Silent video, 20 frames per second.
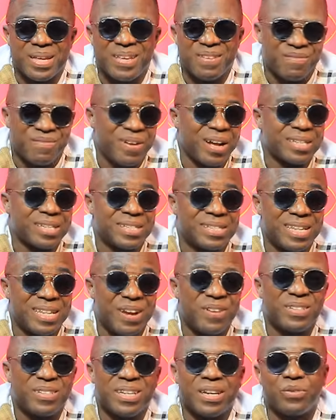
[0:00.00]
In fact,
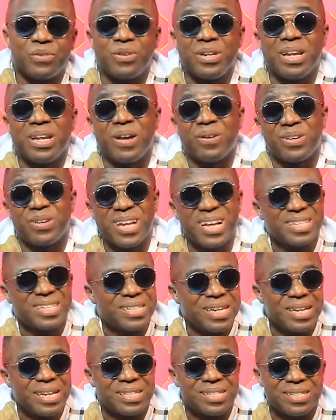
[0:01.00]
there is a tree language that
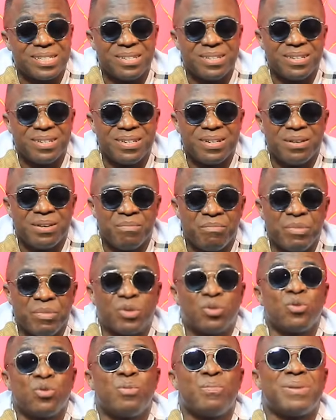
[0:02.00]
says,
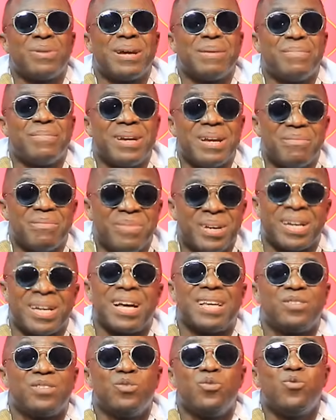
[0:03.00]
"Misum brebre,
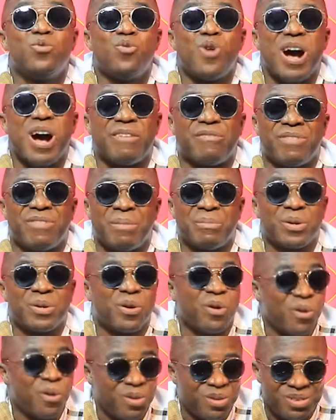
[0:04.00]
minkasi uwa
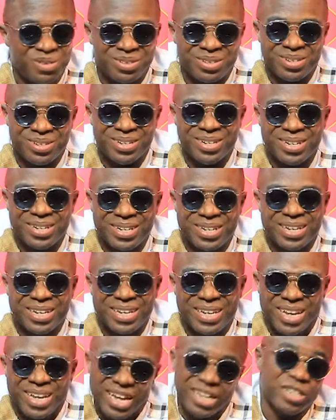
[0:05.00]
famiko."
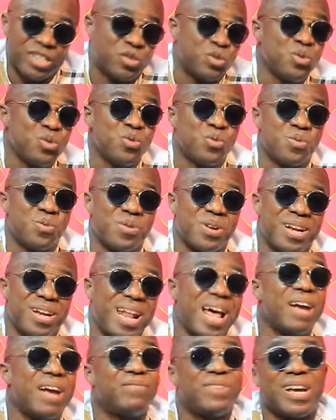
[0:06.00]
It is true.
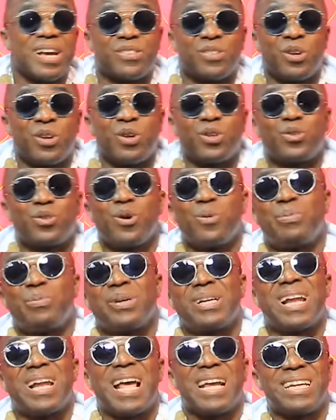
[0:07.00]
Life does not also
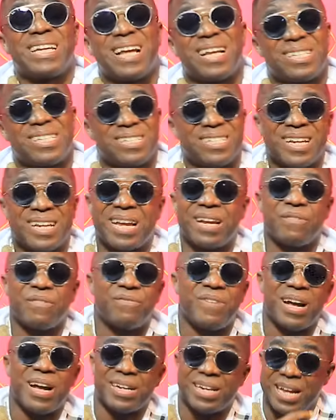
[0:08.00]
operate like that. That the
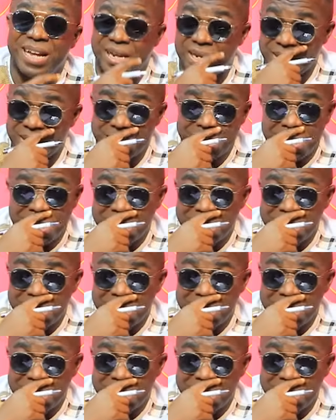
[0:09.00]
fact that